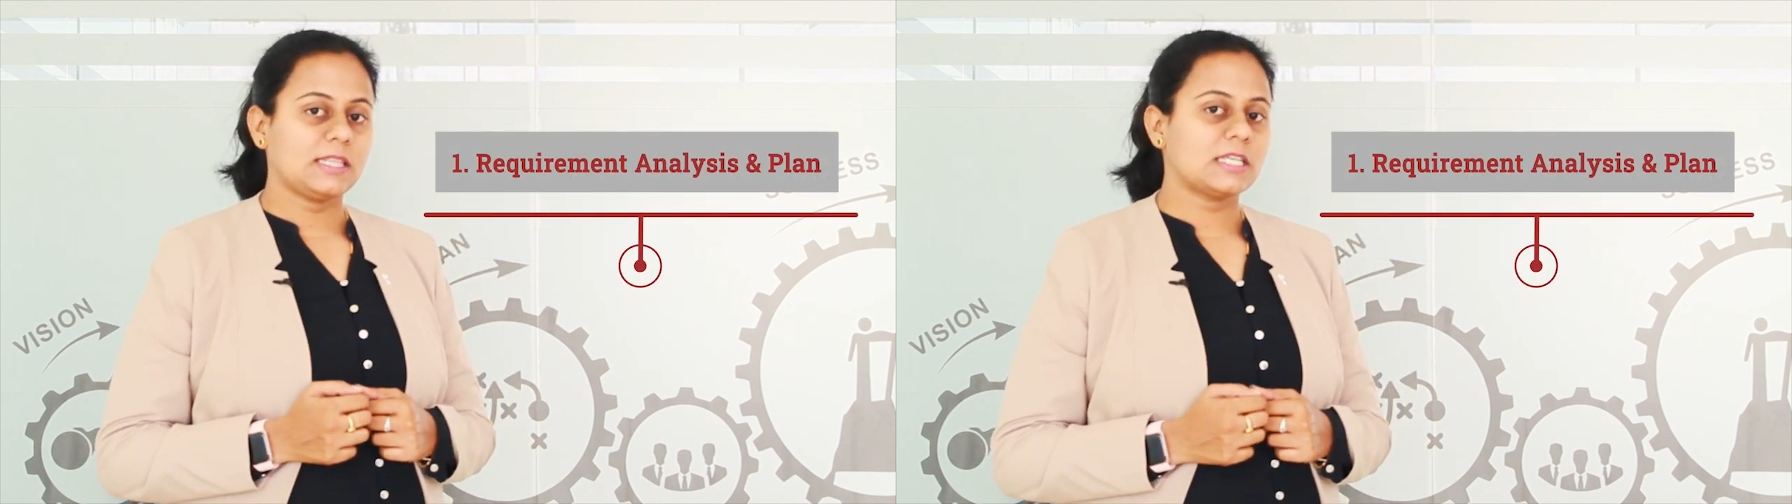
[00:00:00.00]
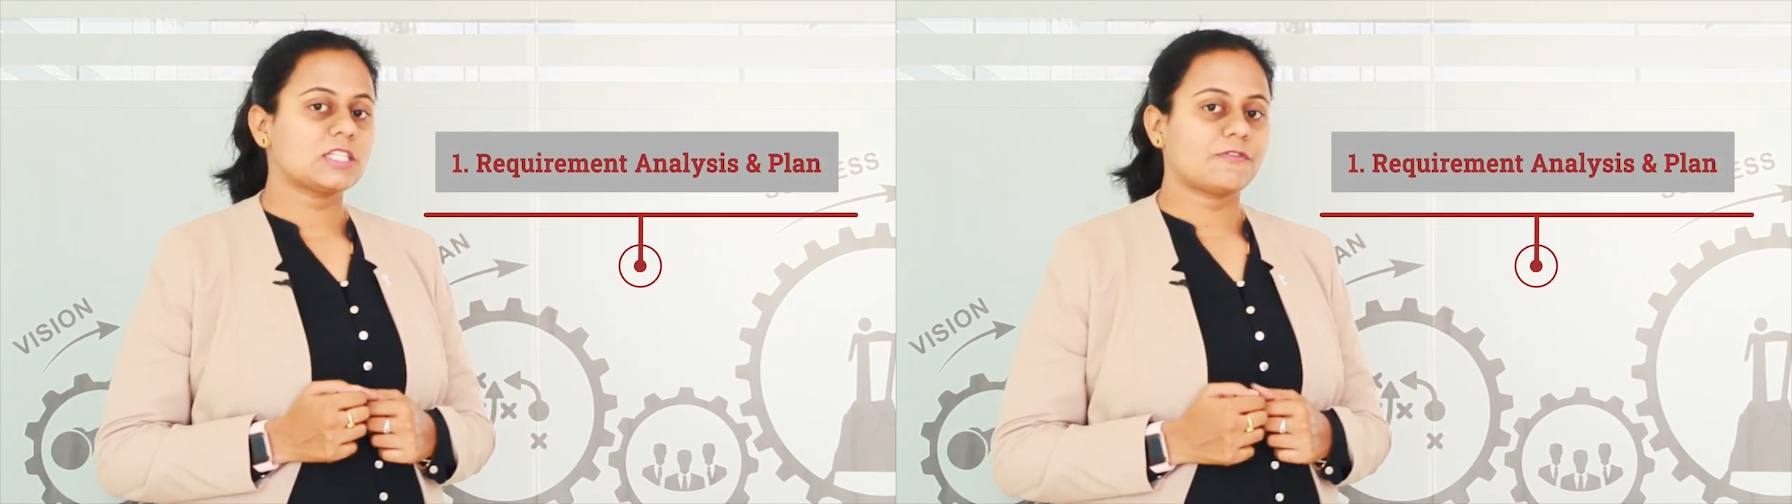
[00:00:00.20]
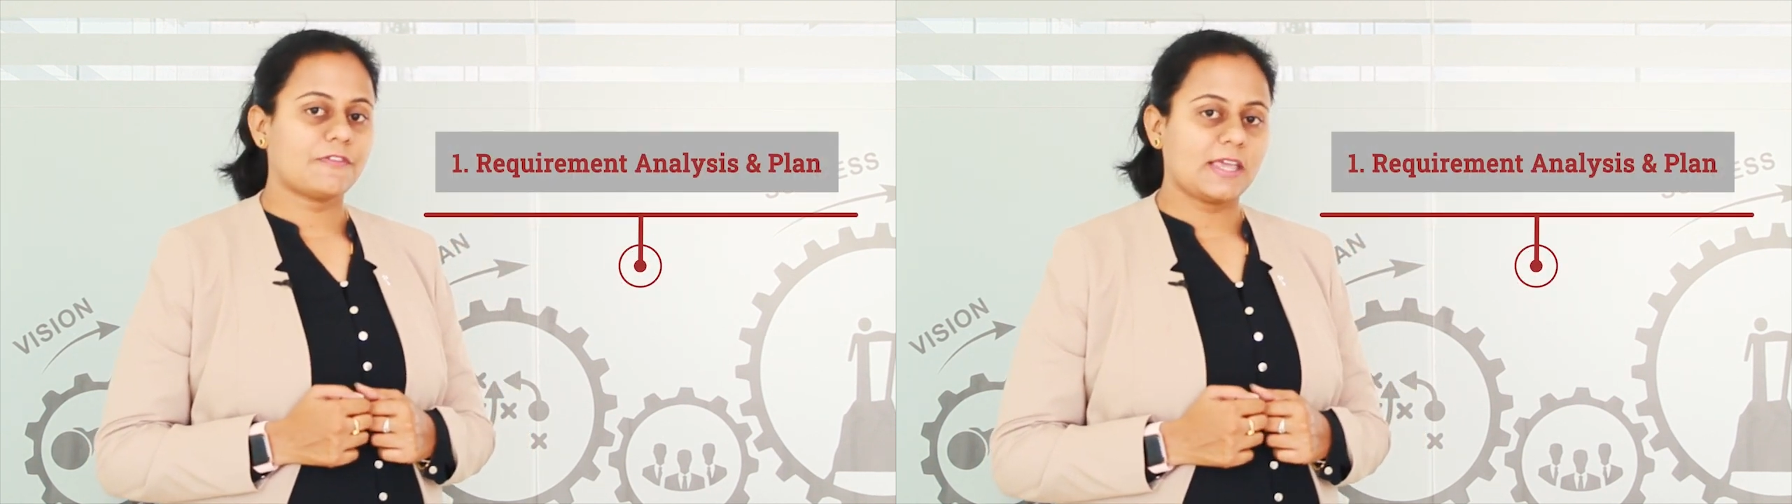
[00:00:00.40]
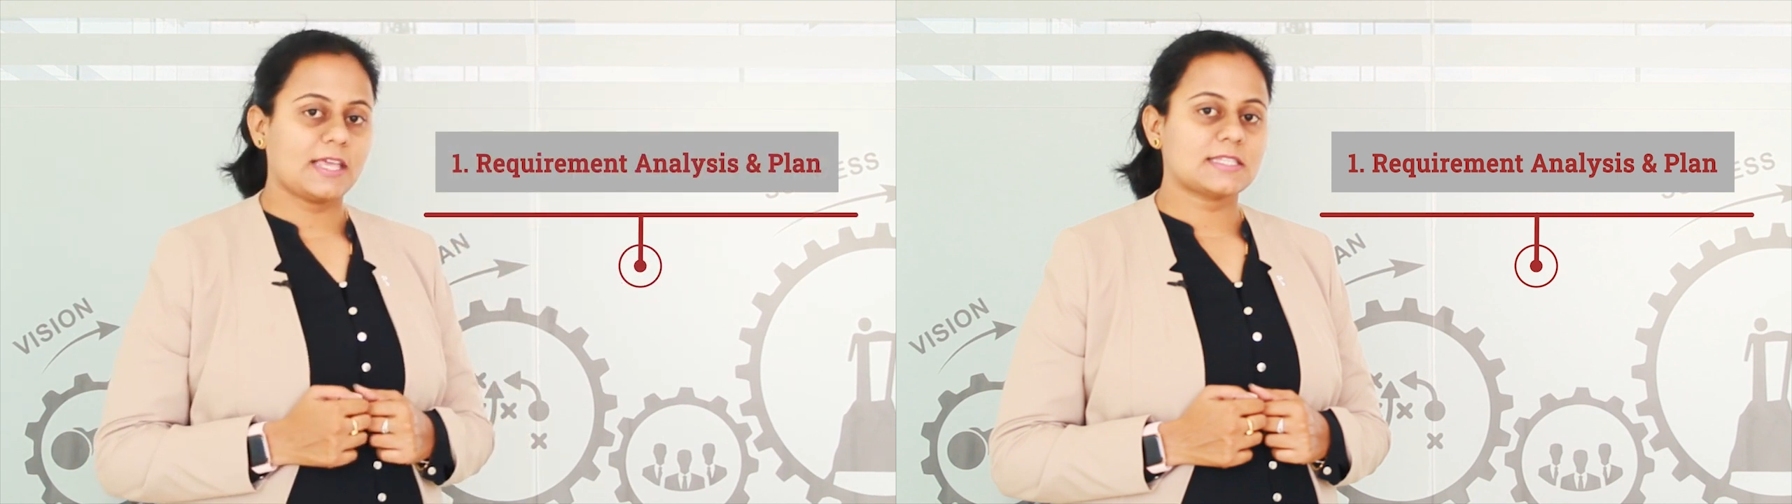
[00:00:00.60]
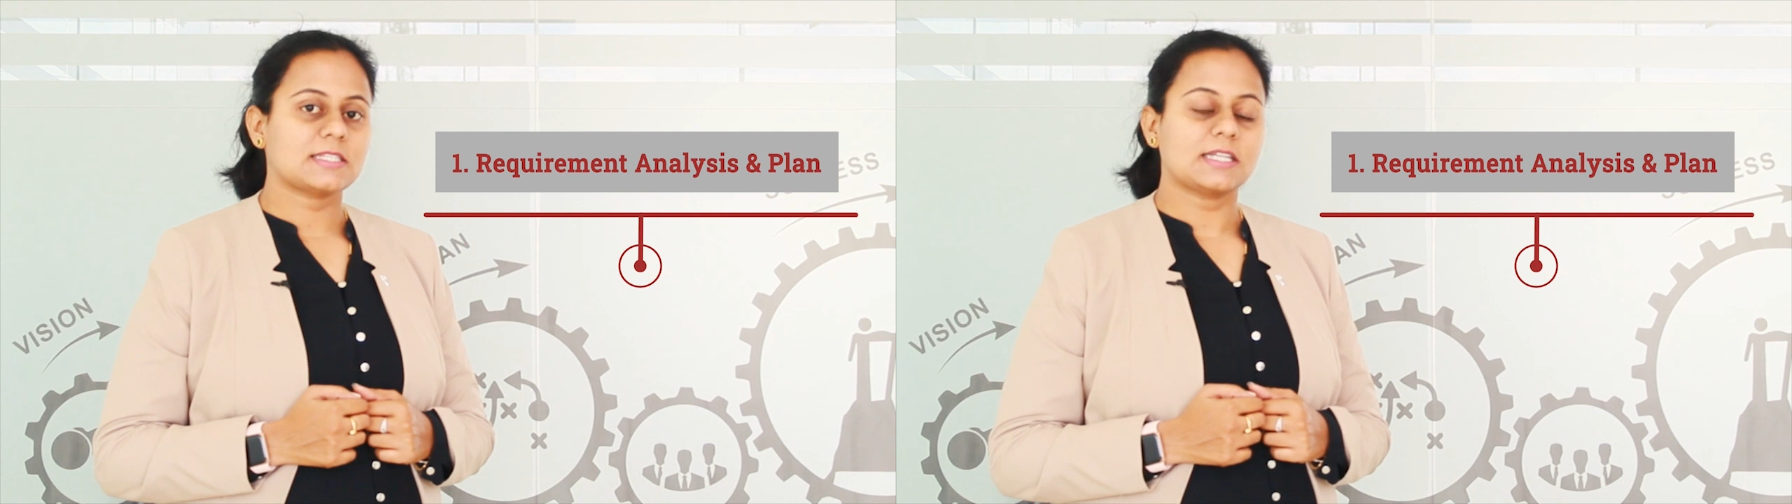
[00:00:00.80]
In this
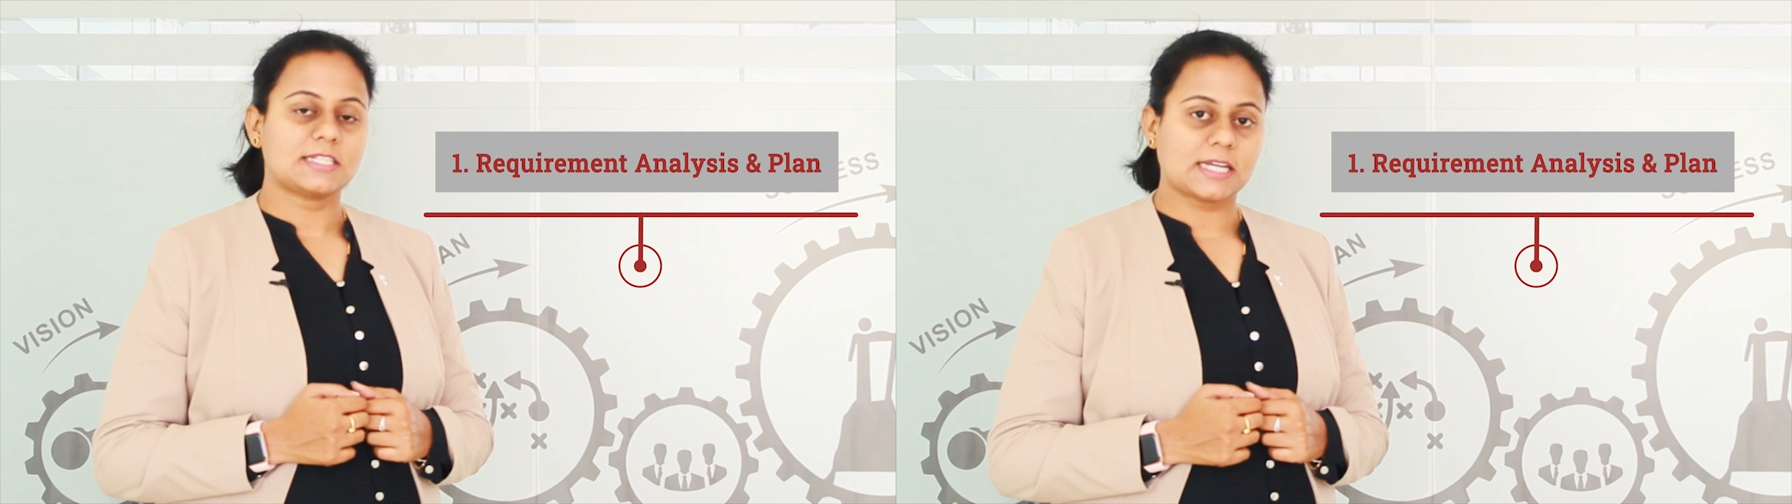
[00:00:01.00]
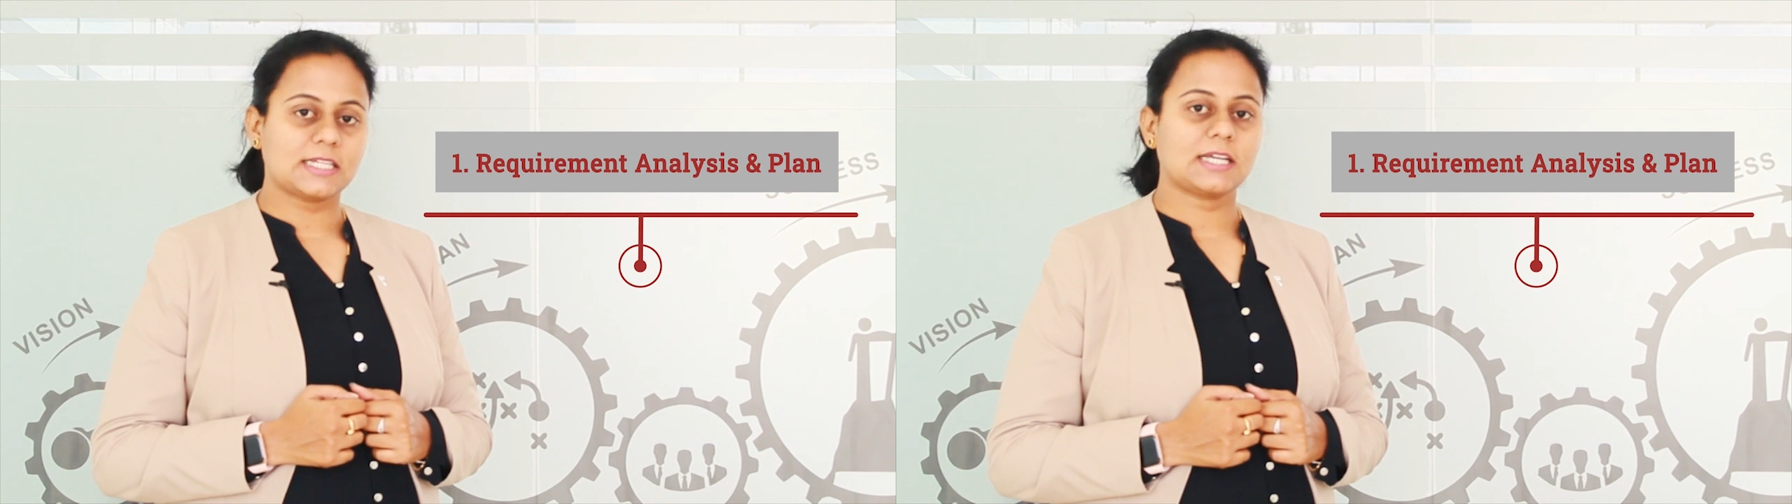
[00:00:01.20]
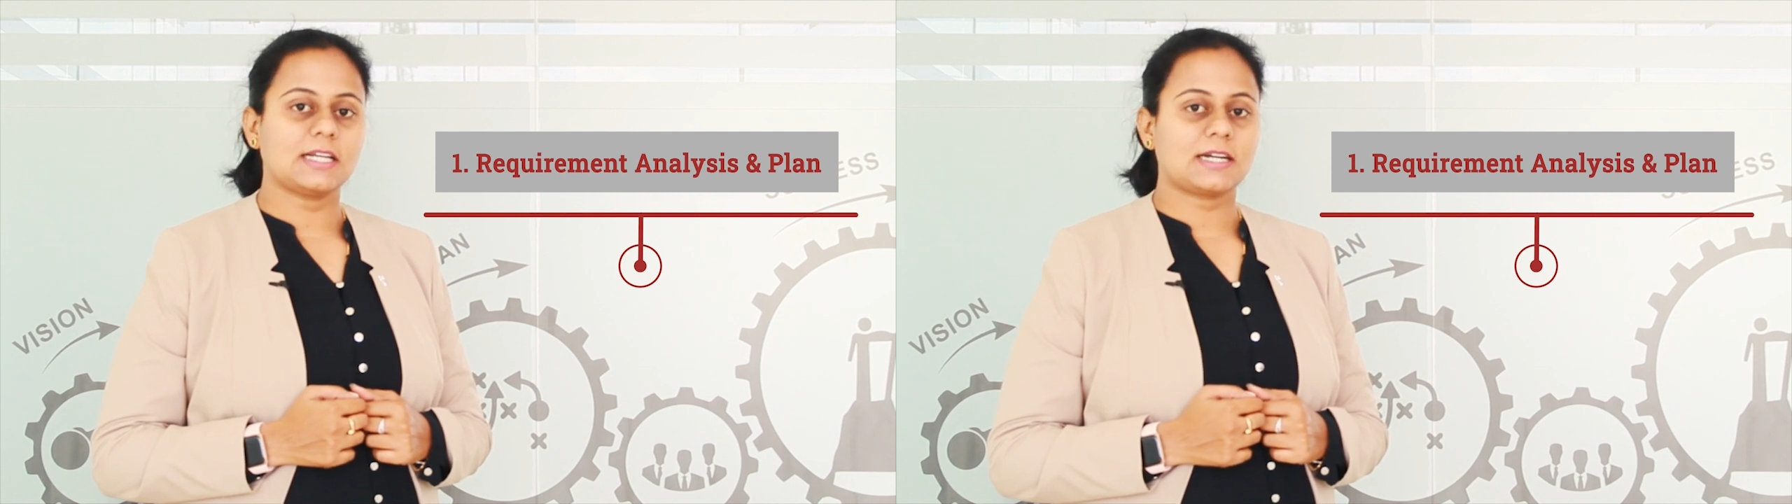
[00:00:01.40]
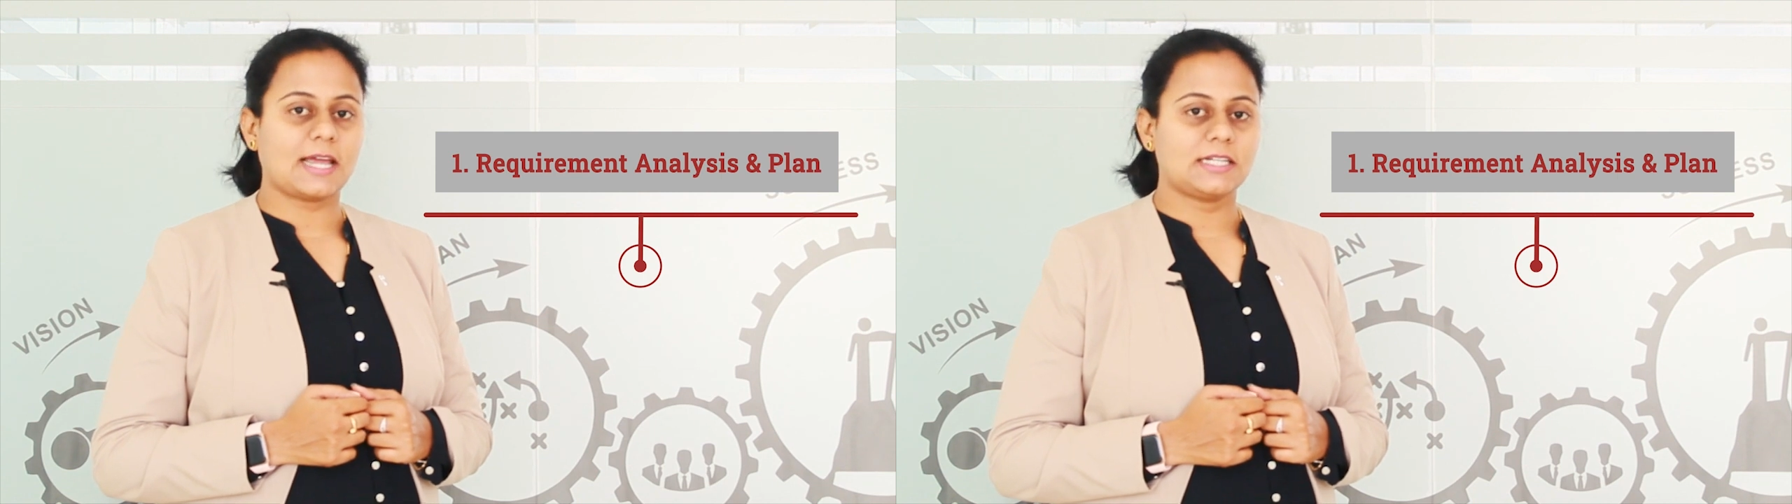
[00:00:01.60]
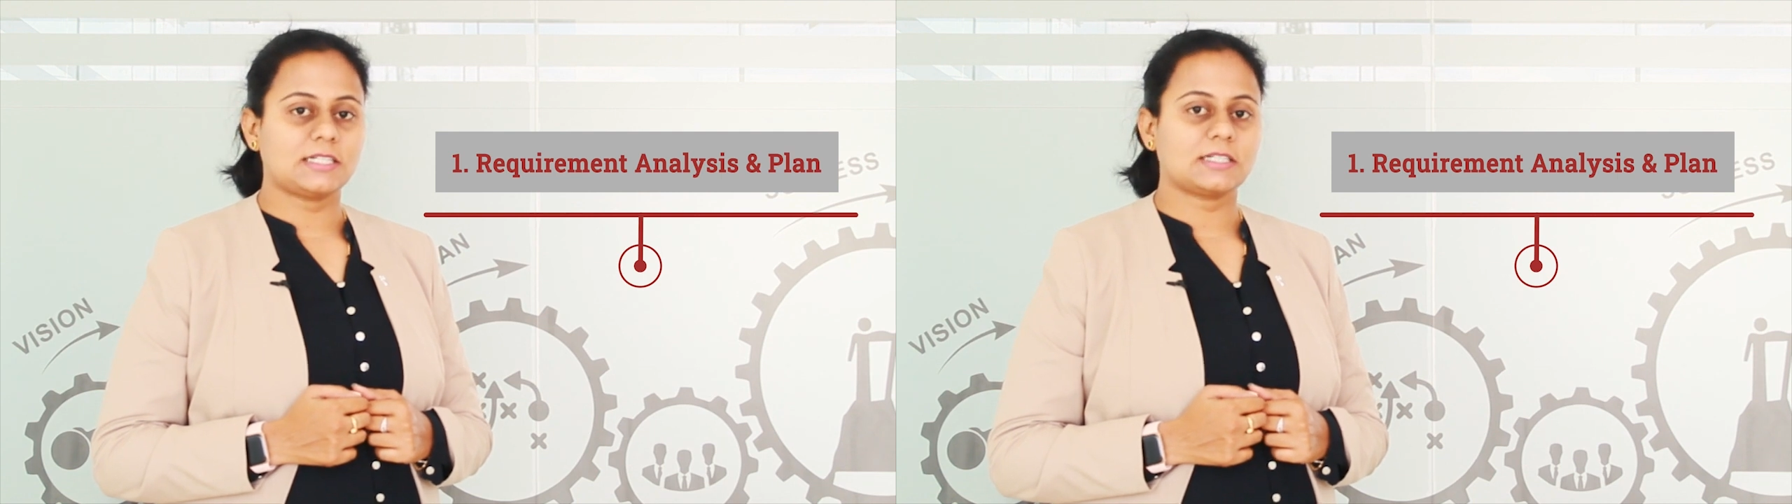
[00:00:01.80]
phase, technical
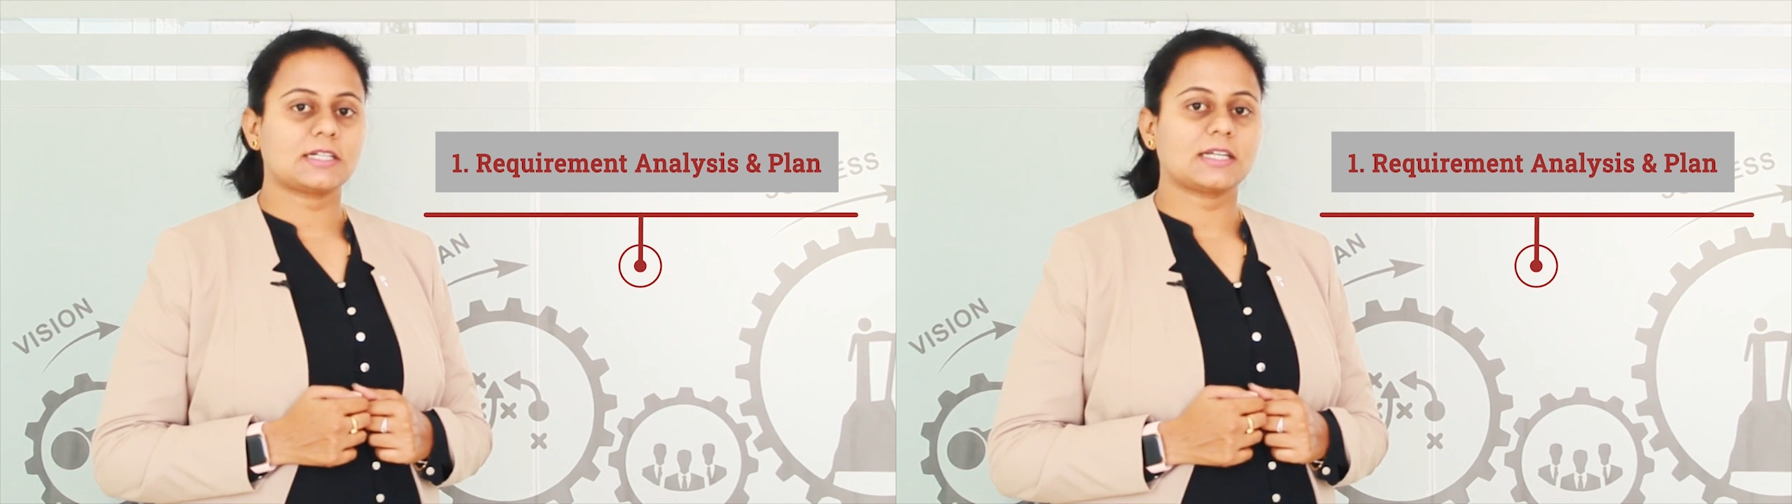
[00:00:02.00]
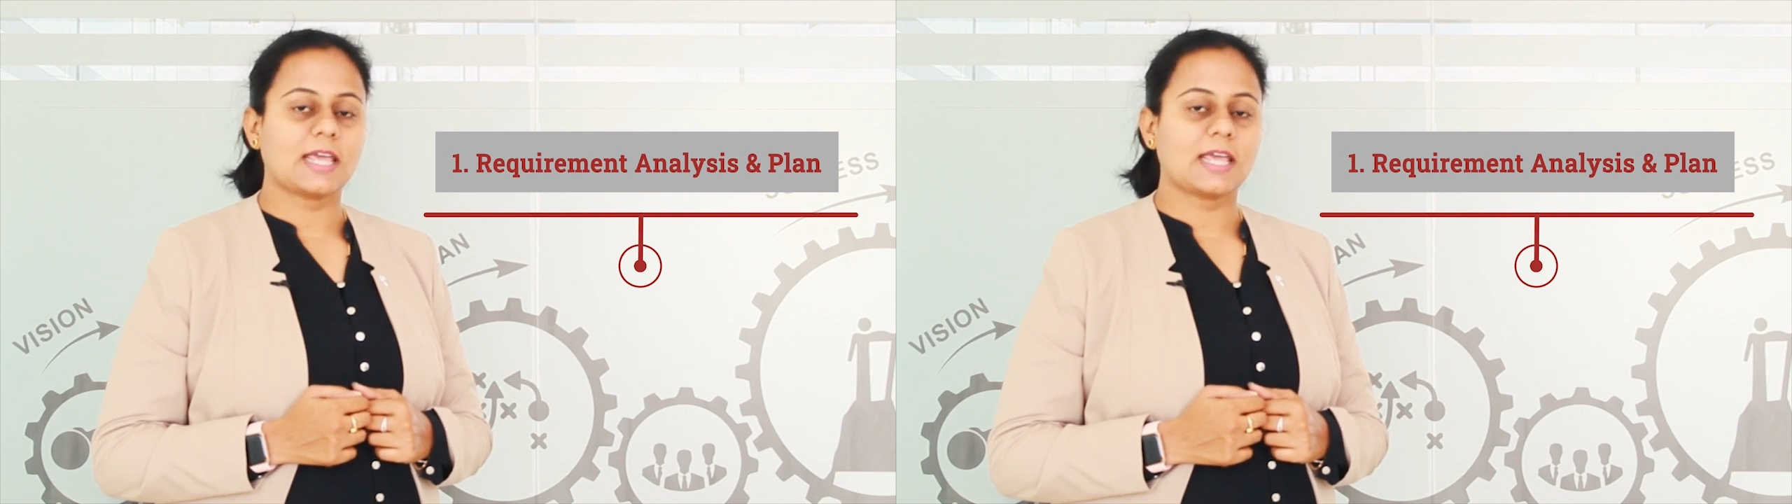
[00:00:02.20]
writer